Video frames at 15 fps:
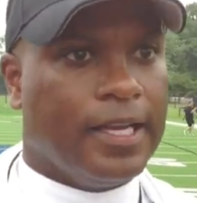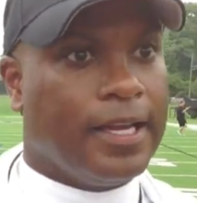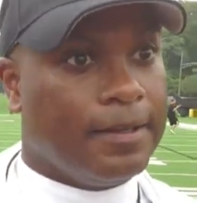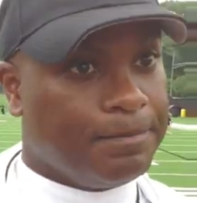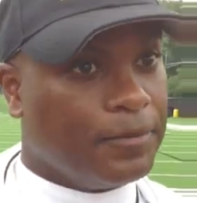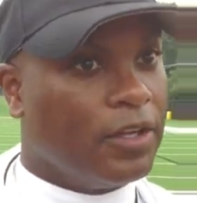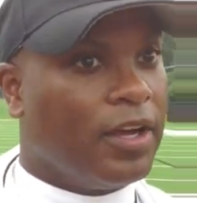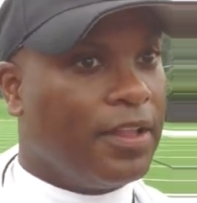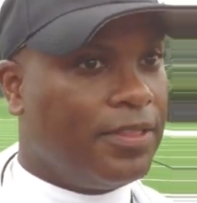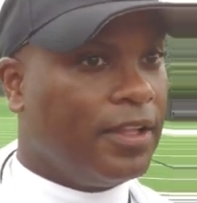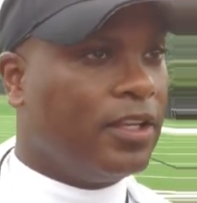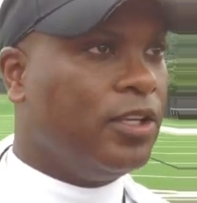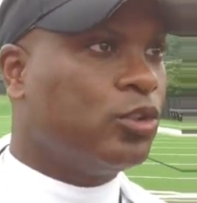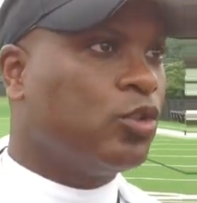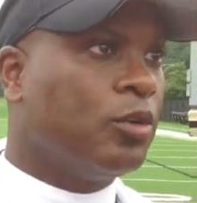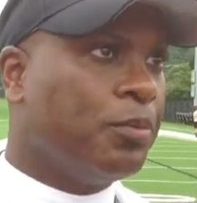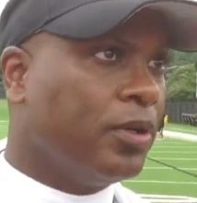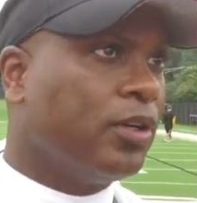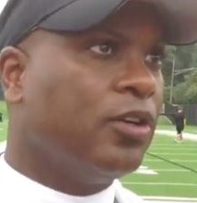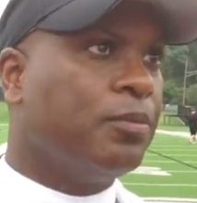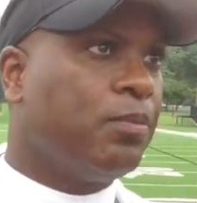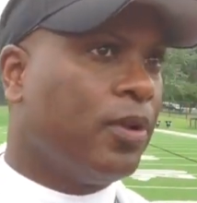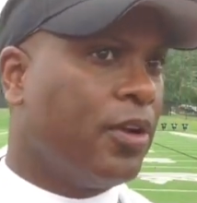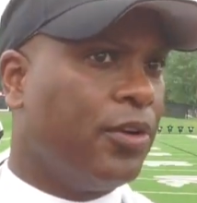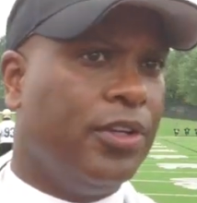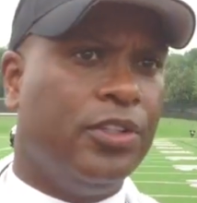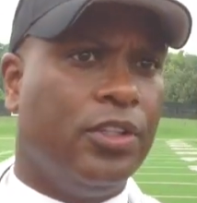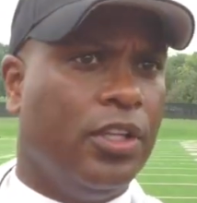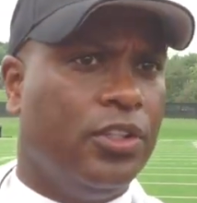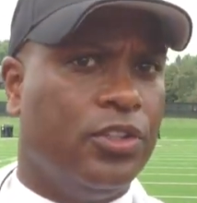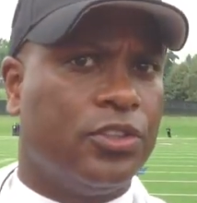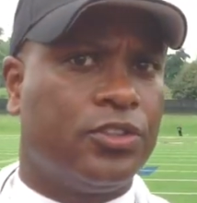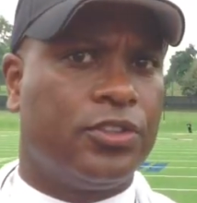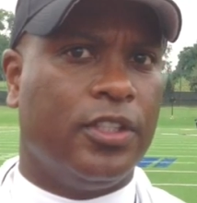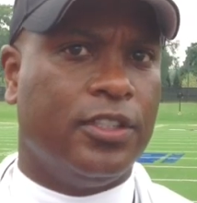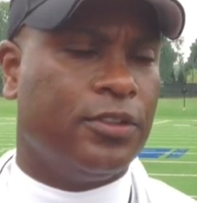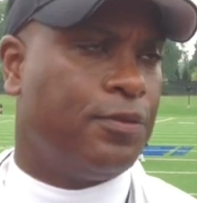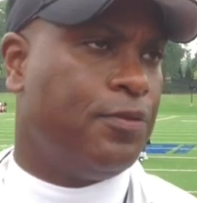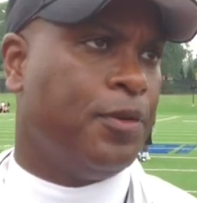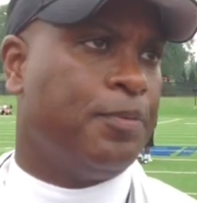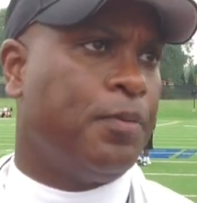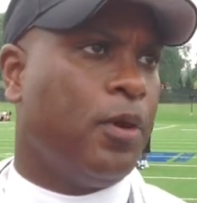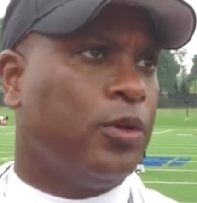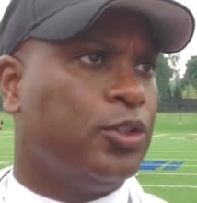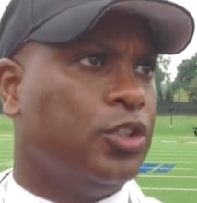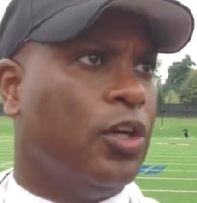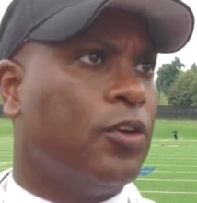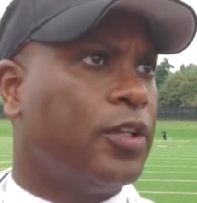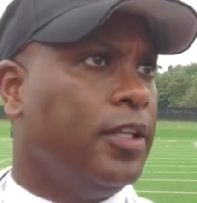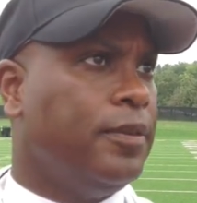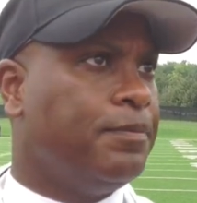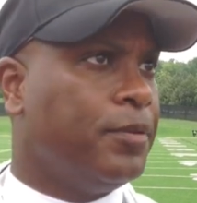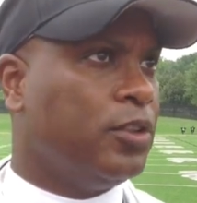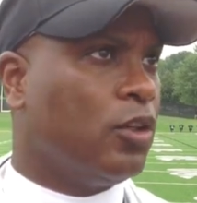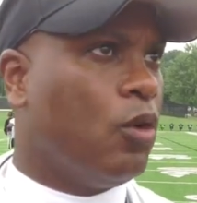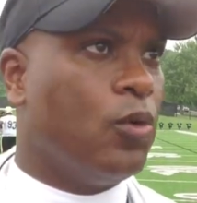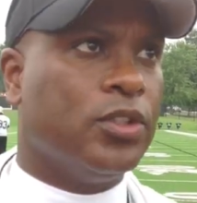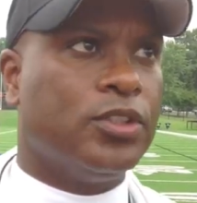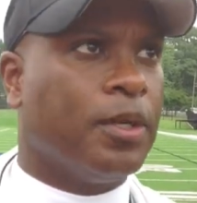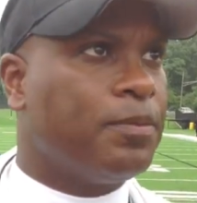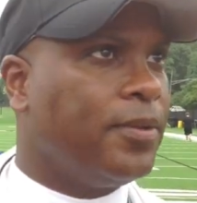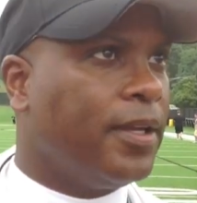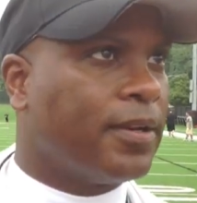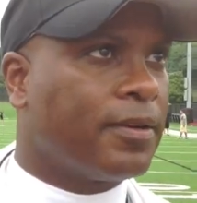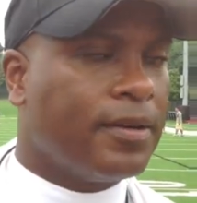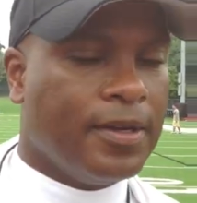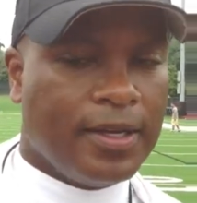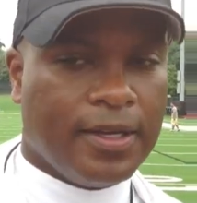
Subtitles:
Yeah, no, I think he's going to be a good player. He's a football junkie. He's always up there,